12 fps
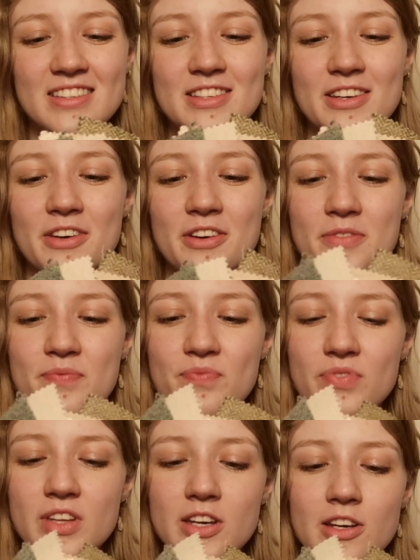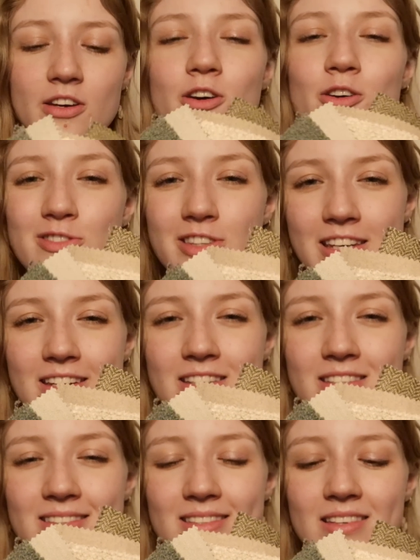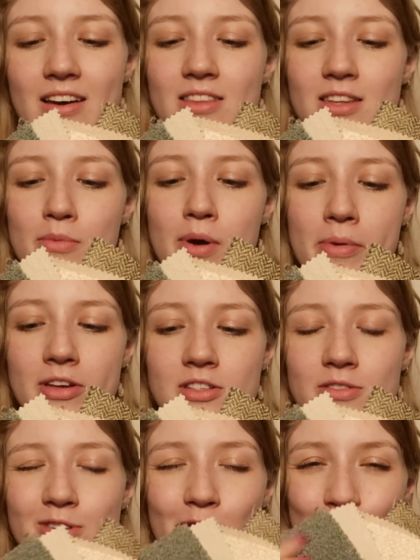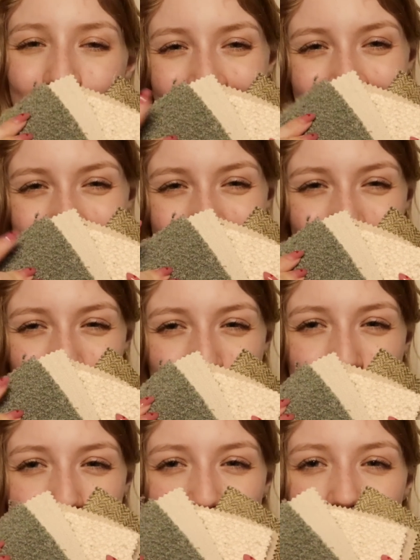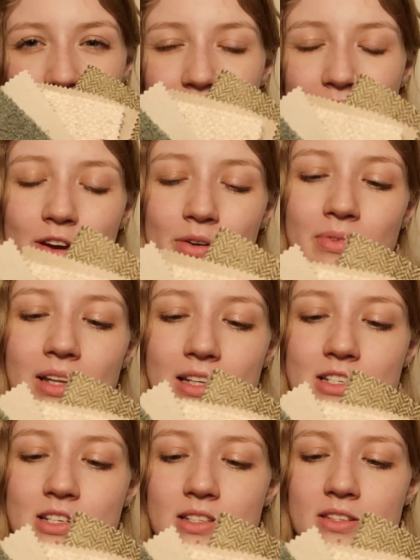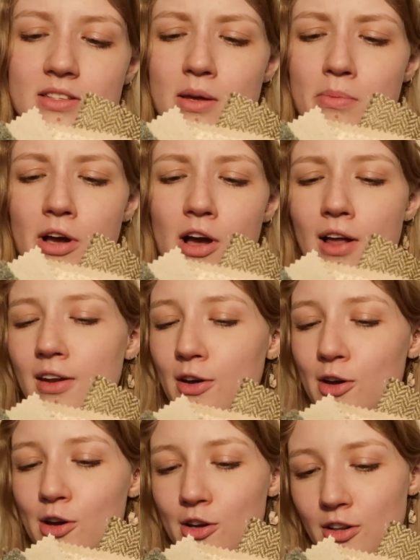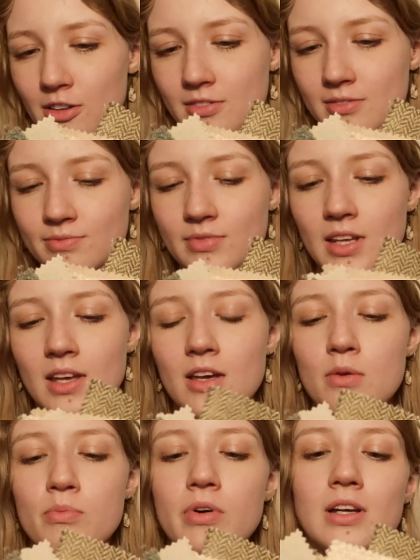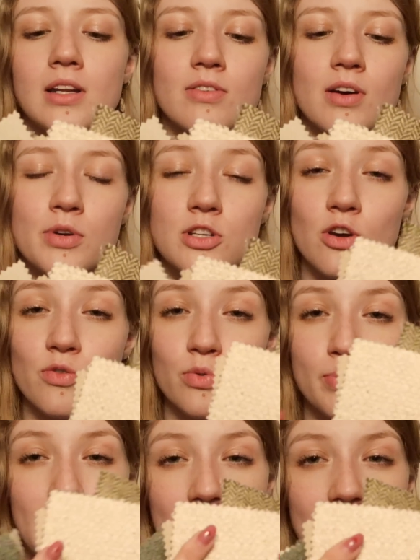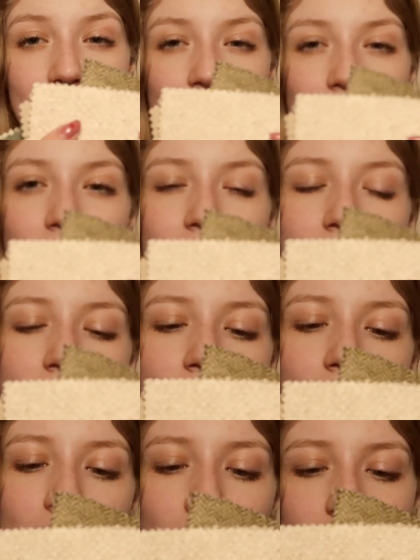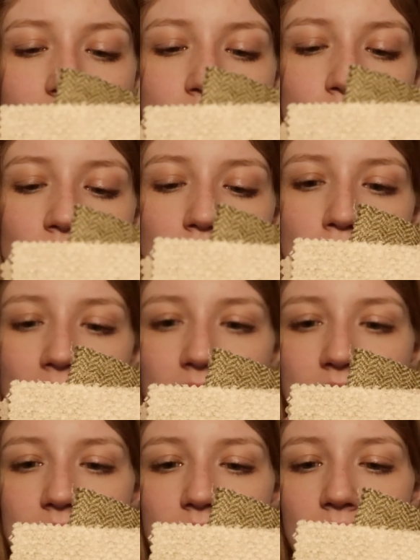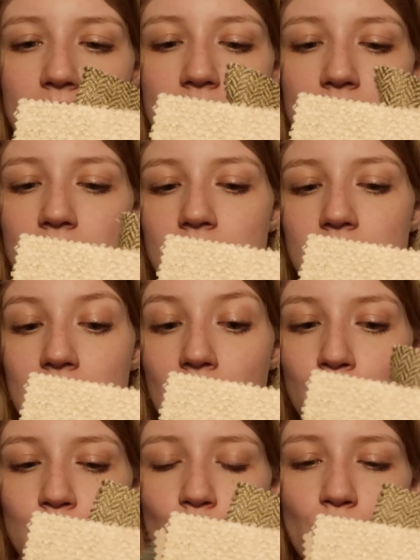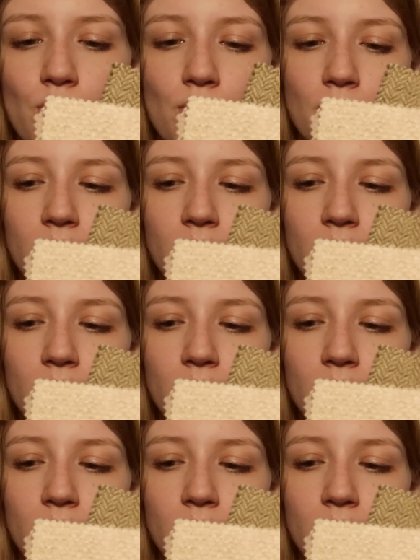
So of these, I think my personal favourite is Seafoam, but that's just because I'm a colour girl. But if I were to go for plain, I think I like this one the best, the Sourdough.